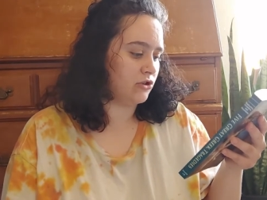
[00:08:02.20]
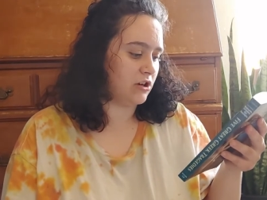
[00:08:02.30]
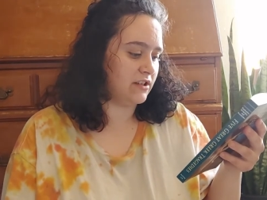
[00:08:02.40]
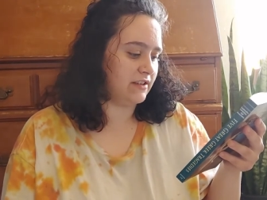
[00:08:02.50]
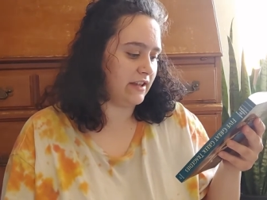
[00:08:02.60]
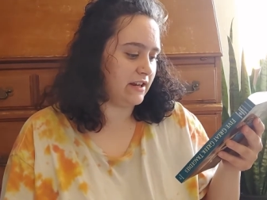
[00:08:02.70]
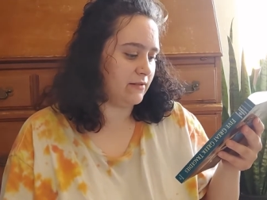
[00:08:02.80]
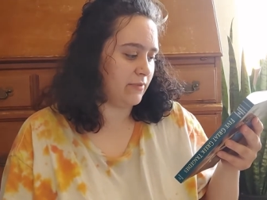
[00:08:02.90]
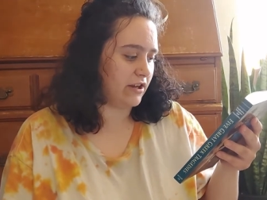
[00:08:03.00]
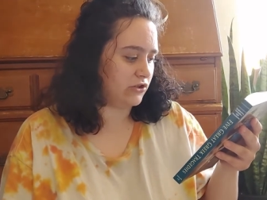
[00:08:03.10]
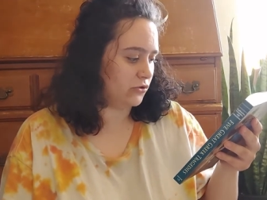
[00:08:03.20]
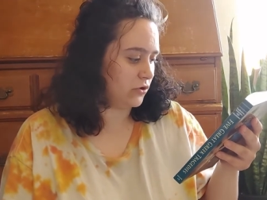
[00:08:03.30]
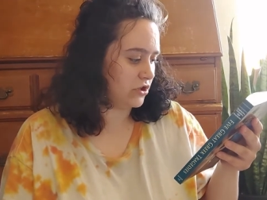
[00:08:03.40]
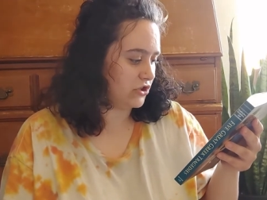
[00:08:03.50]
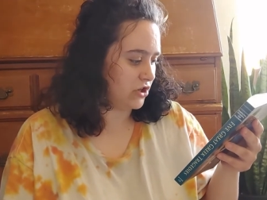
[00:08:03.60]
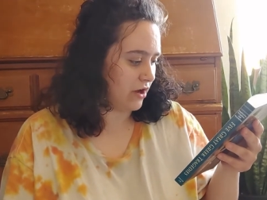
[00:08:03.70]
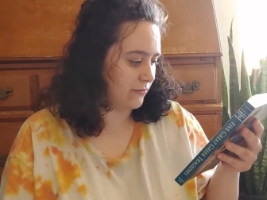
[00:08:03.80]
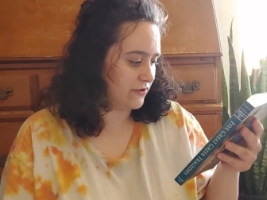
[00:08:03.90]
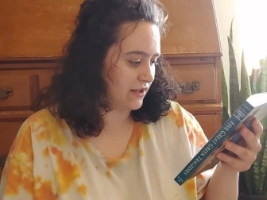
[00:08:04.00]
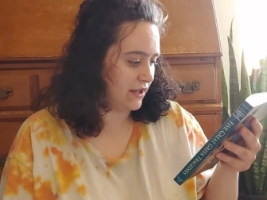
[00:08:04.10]
translated by George
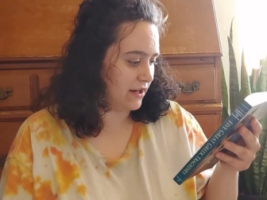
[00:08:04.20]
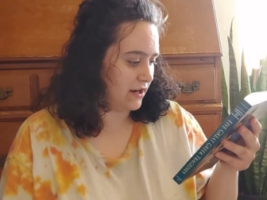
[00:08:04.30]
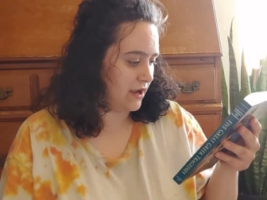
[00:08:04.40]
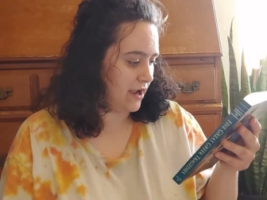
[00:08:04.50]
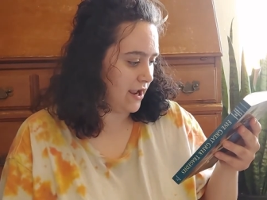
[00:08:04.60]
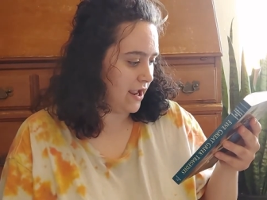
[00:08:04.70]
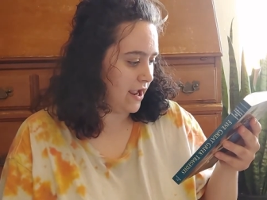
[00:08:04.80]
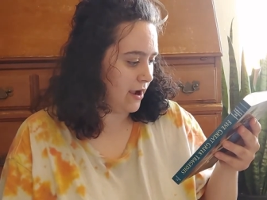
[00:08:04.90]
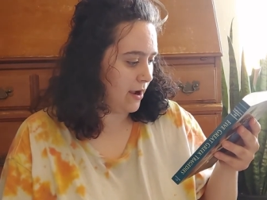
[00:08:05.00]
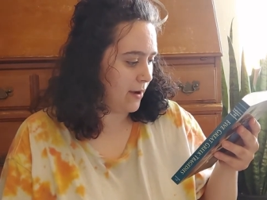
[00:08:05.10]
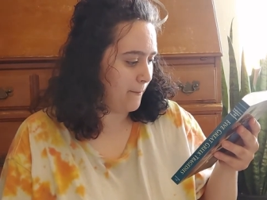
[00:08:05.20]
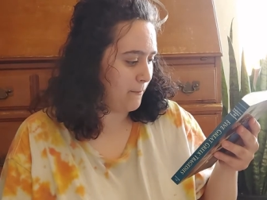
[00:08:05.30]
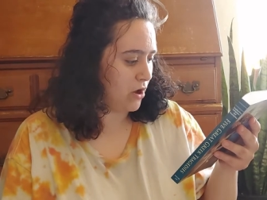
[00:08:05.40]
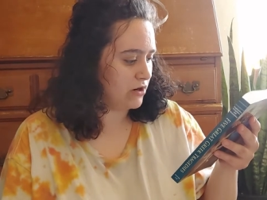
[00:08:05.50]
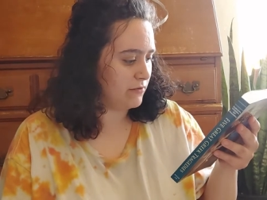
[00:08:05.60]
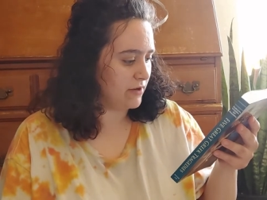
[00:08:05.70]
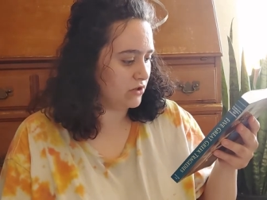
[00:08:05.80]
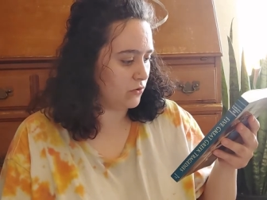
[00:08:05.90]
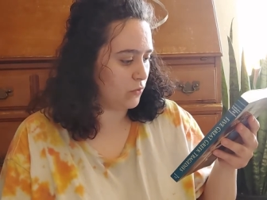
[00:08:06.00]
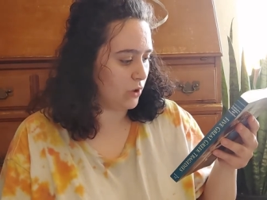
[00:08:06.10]
Thomson, a
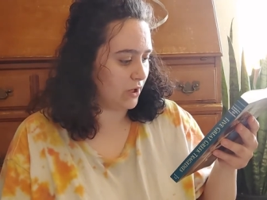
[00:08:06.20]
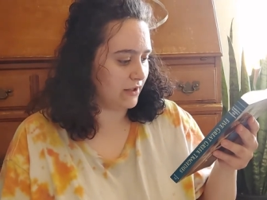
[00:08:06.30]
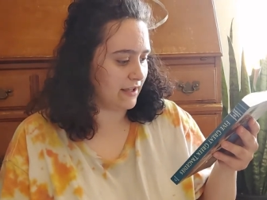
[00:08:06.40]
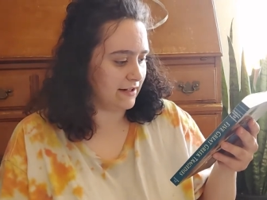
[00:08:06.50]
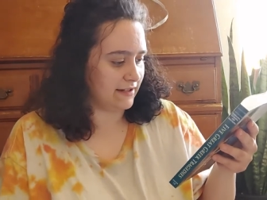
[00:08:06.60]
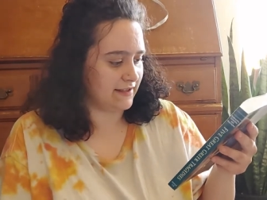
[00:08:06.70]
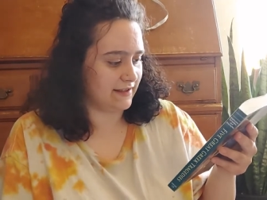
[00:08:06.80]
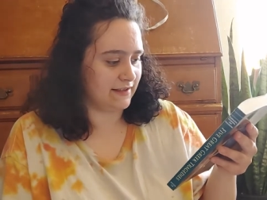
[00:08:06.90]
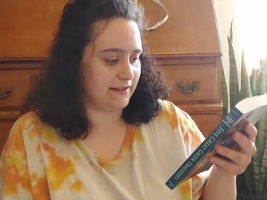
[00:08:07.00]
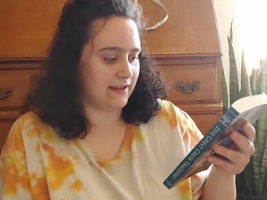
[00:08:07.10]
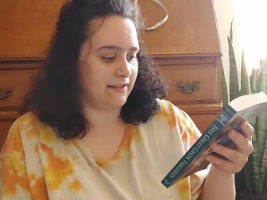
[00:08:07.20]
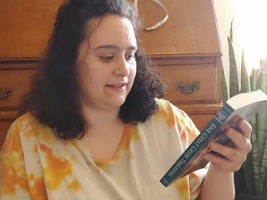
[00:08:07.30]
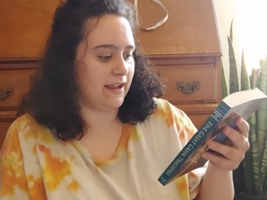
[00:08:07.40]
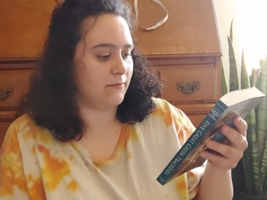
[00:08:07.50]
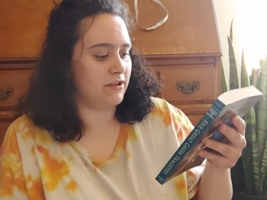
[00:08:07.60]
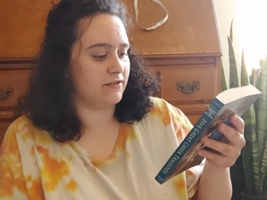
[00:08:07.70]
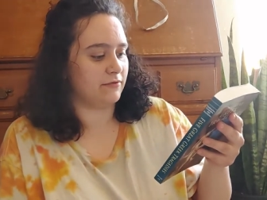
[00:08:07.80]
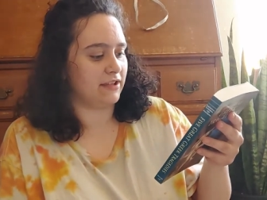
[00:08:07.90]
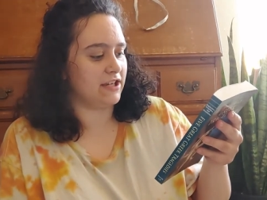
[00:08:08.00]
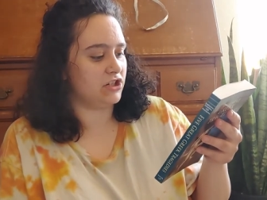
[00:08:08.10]
monumental work that ex examines
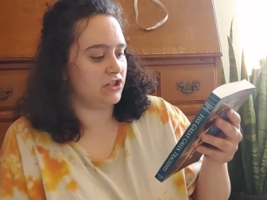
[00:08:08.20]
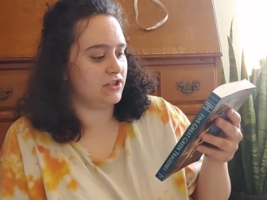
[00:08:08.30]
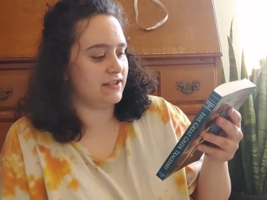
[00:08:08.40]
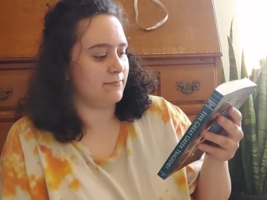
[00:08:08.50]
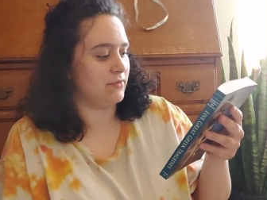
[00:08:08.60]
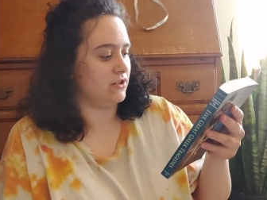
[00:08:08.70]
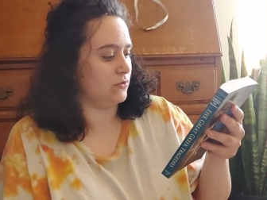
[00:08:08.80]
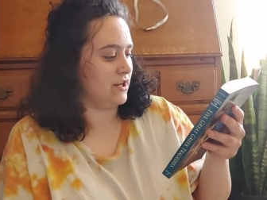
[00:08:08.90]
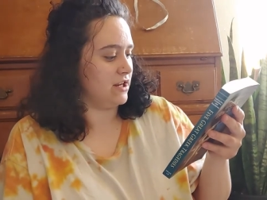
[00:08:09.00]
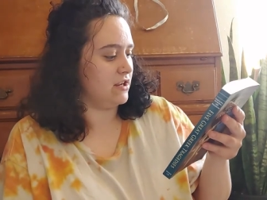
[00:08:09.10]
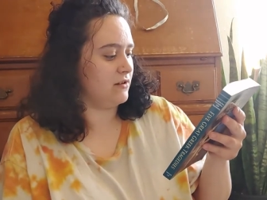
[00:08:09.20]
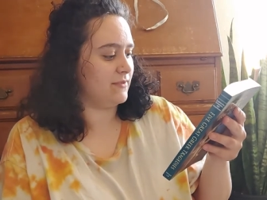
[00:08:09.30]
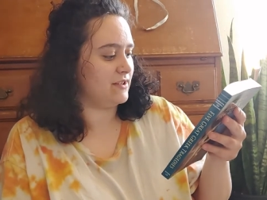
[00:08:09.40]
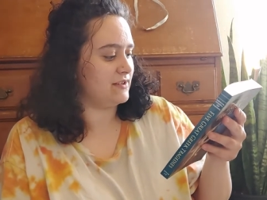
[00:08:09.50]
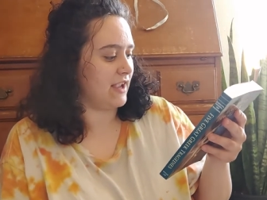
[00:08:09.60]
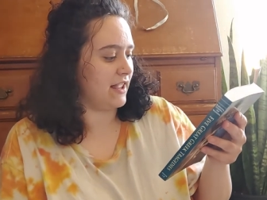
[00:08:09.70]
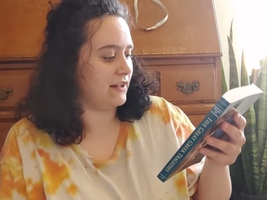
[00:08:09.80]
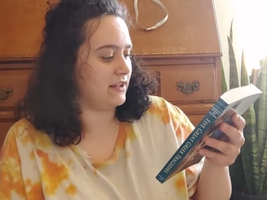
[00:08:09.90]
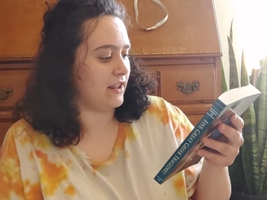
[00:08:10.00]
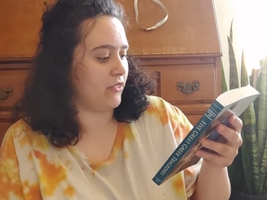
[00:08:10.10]
relations between humans
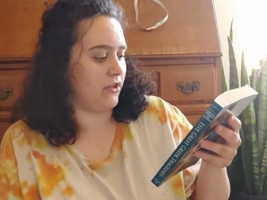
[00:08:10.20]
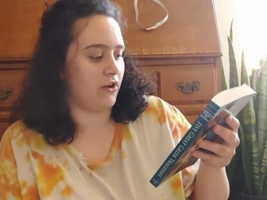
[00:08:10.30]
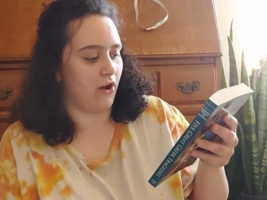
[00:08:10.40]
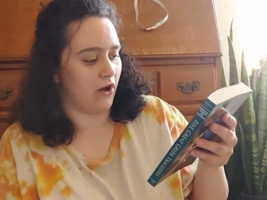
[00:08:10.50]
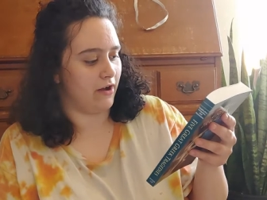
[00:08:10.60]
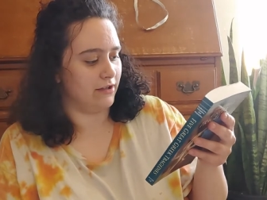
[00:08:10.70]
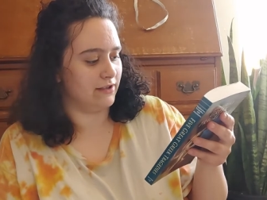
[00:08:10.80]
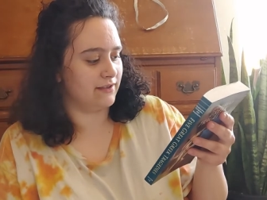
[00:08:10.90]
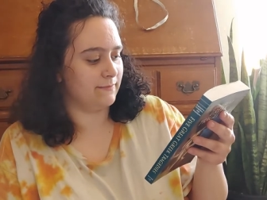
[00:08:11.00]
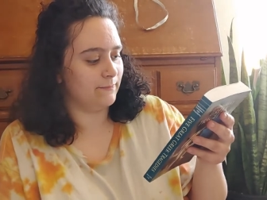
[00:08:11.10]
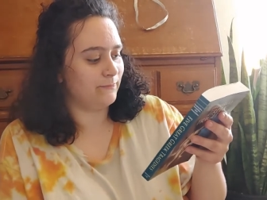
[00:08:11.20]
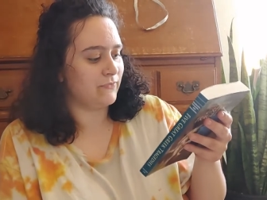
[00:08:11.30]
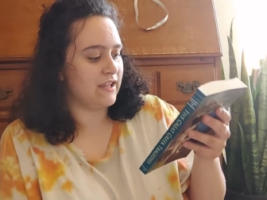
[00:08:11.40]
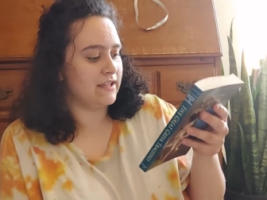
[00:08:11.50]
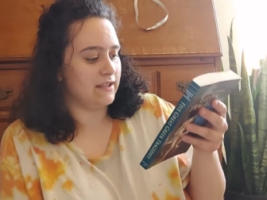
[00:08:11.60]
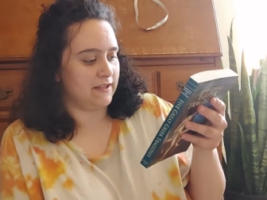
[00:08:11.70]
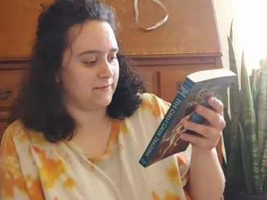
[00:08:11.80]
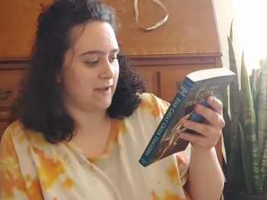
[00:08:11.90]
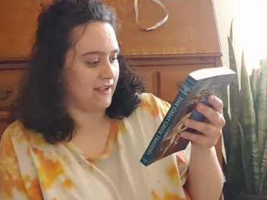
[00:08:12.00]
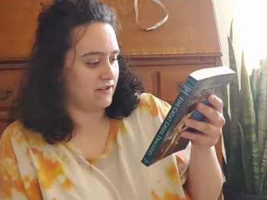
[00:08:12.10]
and the gods.
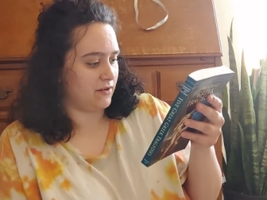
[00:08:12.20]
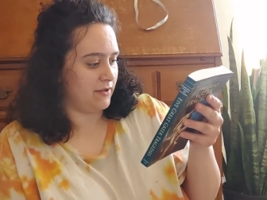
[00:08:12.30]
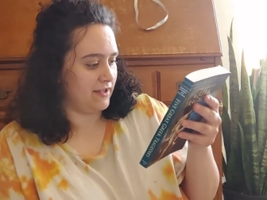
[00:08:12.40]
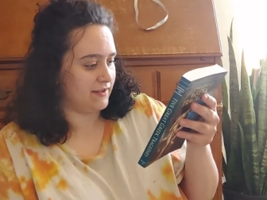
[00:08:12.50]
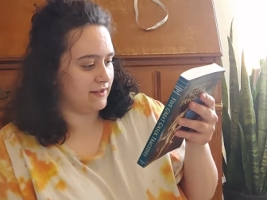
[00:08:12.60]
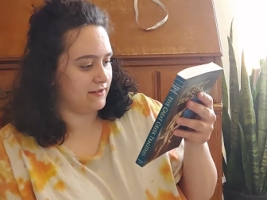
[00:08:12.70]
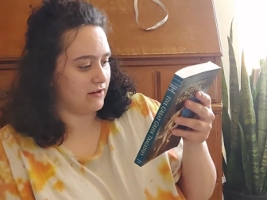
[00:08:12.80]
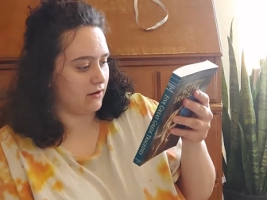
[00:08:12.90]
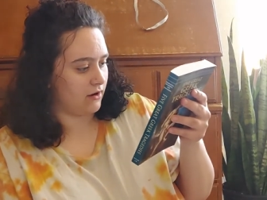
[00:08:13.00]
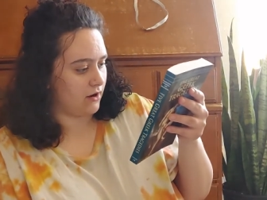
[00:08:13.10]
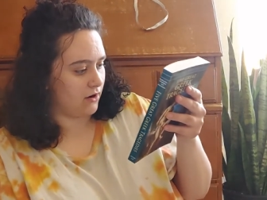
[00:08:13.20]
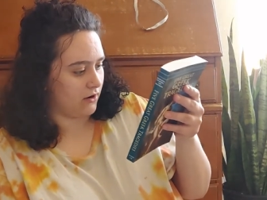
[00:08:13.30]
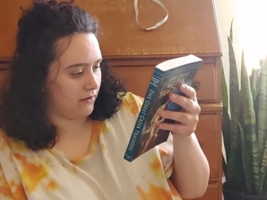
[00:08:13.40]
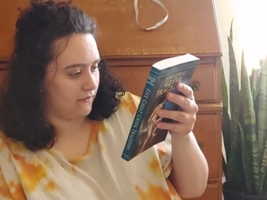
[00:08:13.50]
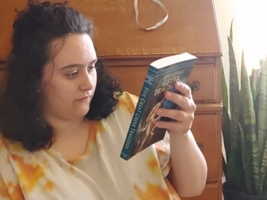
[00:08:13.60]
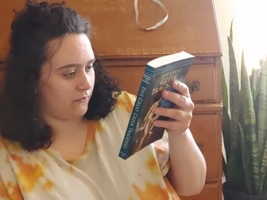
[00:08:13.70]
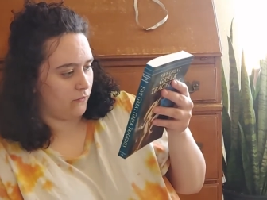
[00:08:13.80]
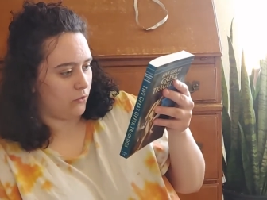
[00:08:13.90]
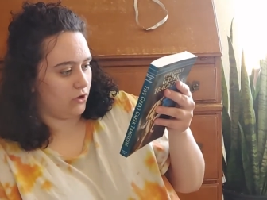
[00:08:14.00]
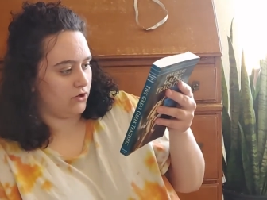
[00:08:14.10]
These masterpieces of
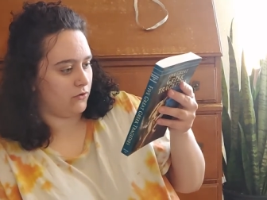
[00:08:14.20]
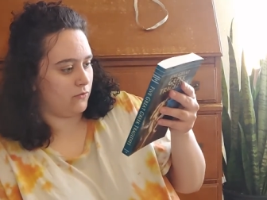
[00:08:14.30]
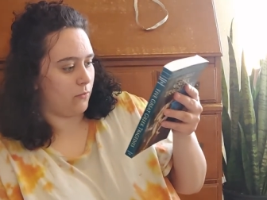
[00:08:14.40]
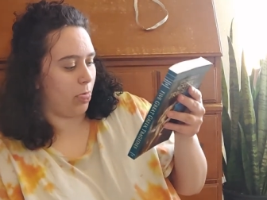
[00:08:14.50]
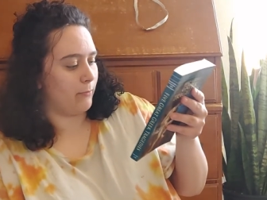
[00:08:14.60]
were